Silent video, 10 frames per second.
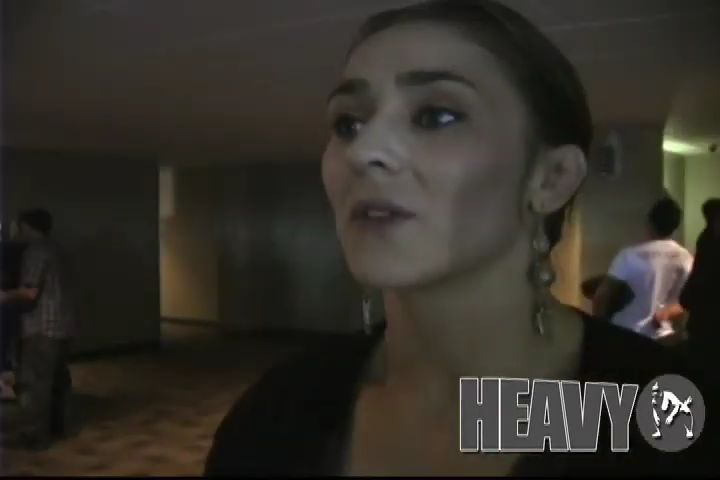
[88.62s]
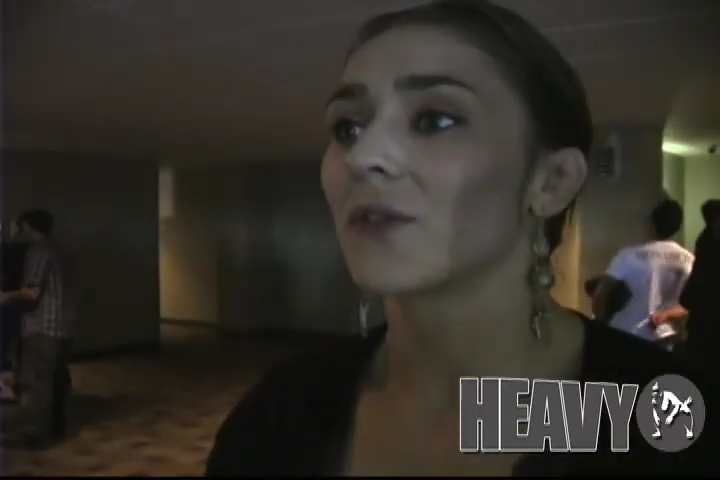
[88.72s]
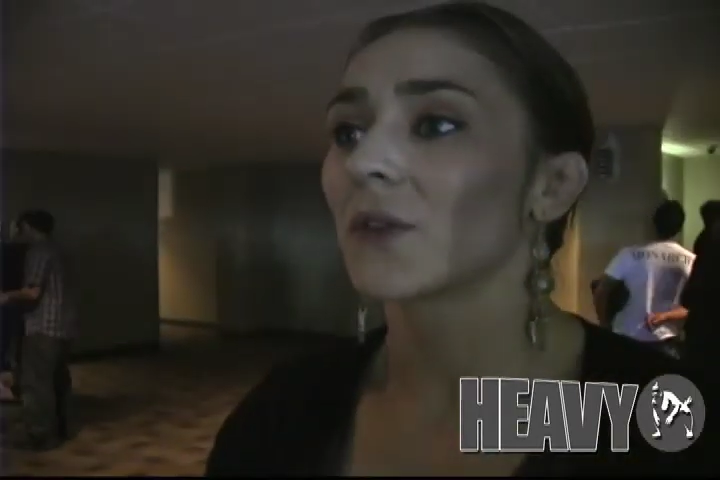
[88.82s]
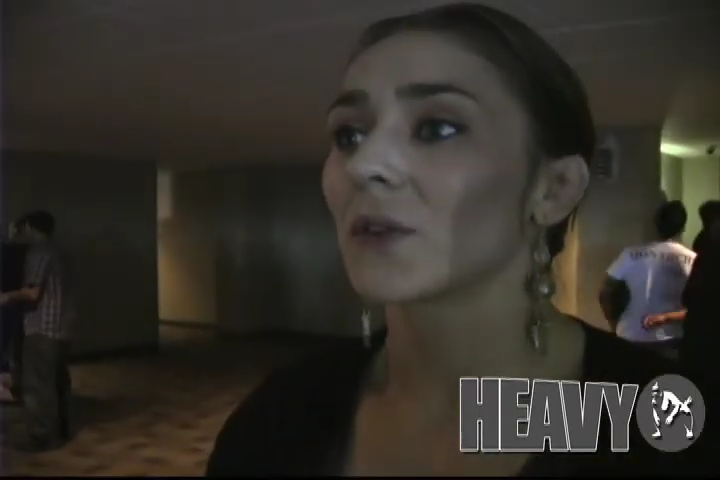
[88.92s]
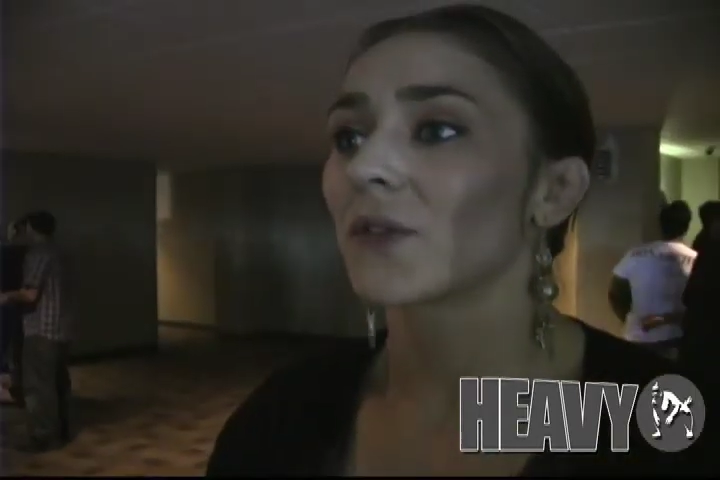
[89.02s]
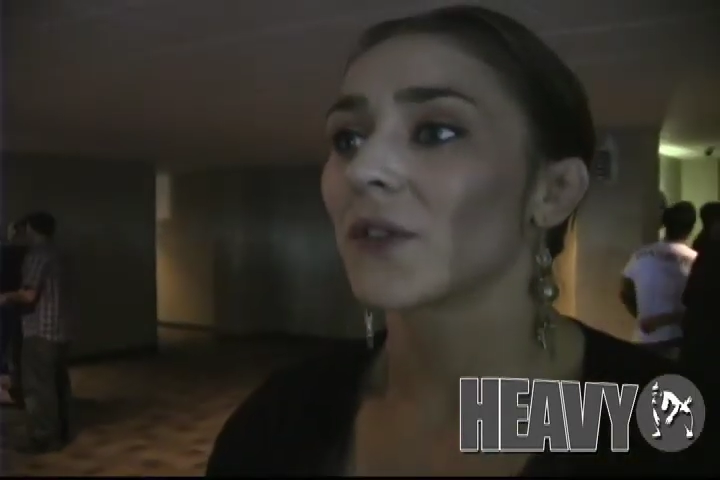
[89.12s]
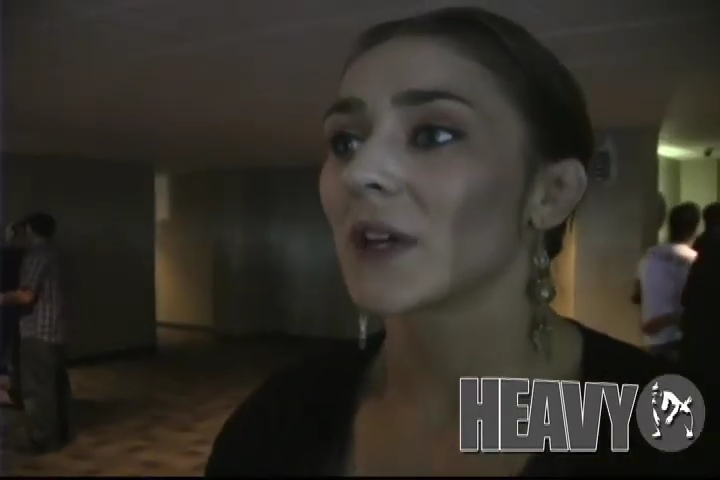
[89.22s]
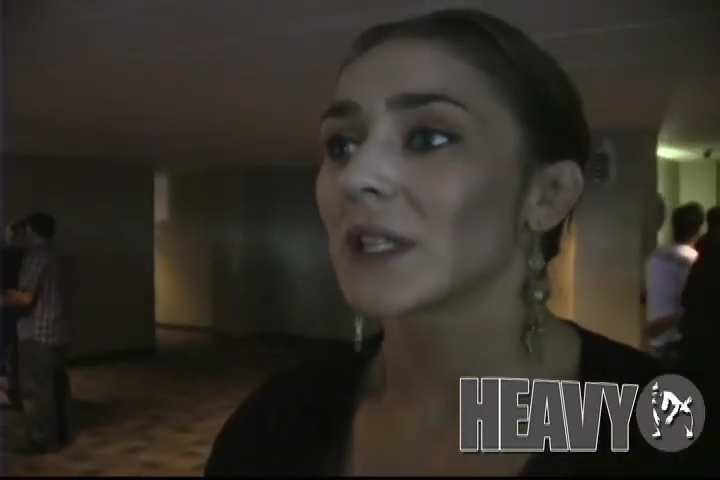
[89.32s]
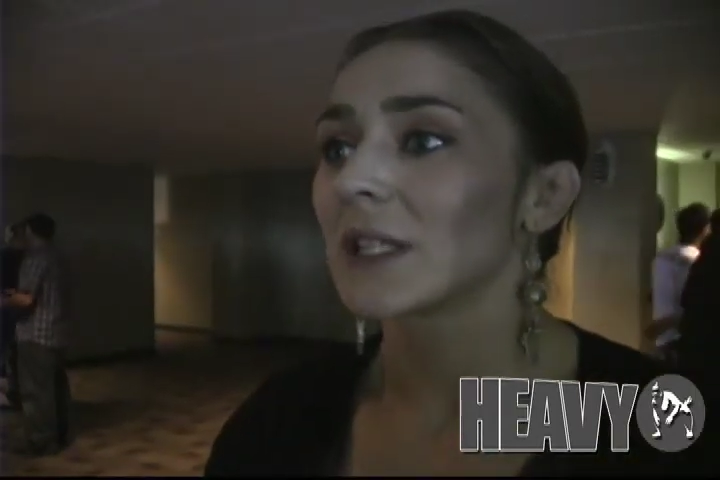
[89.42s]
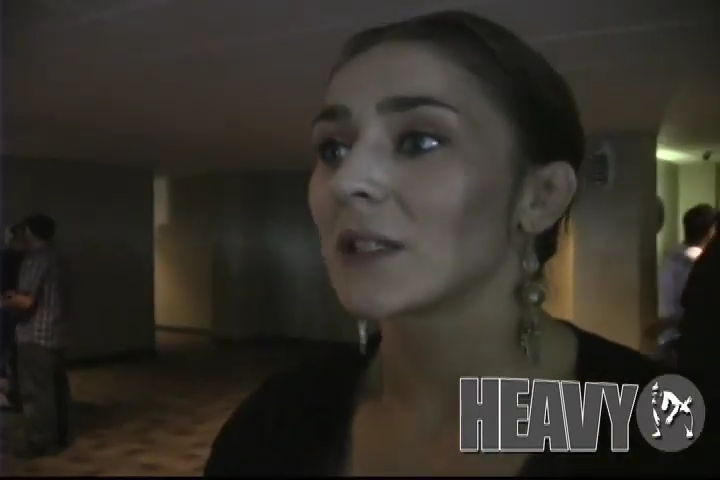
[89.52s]
a four or
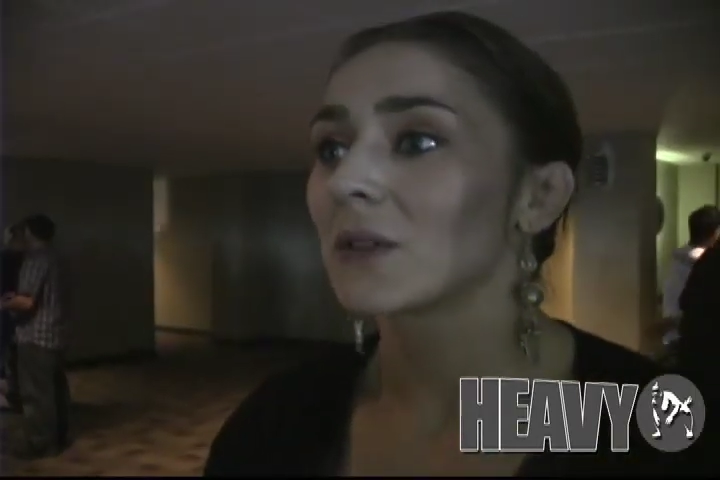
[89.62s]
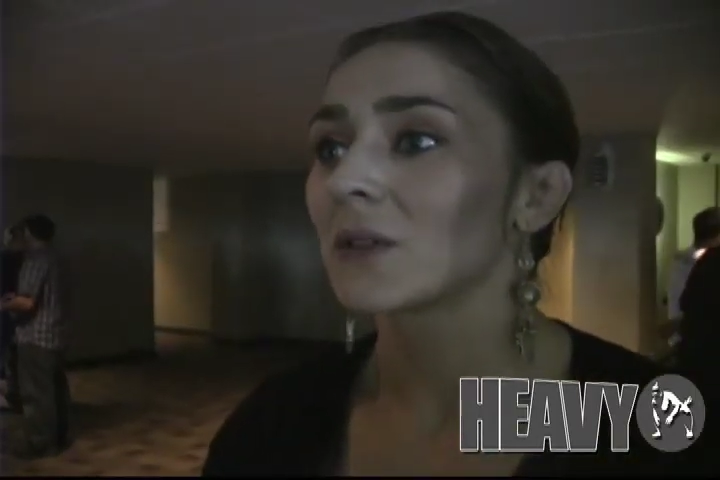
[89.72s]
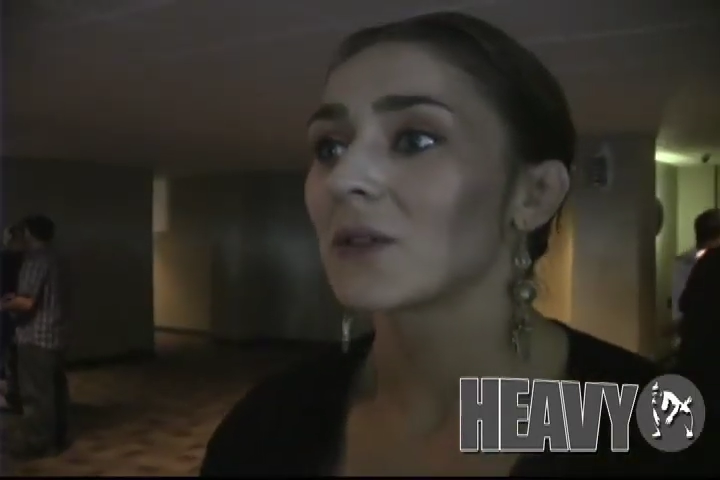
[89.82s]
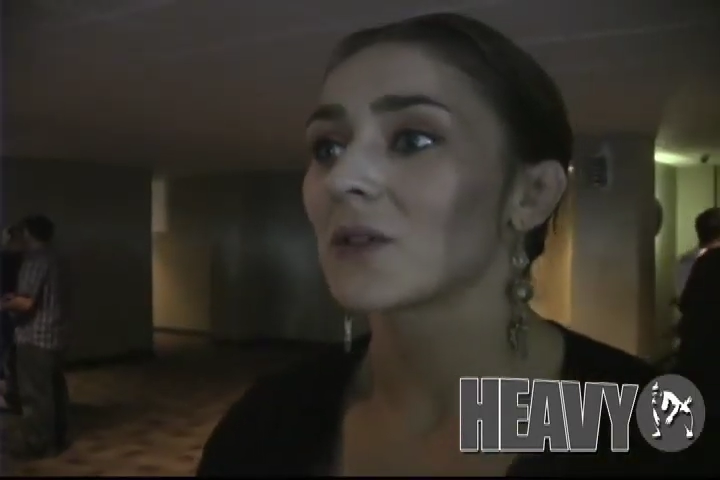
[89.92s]
five deal,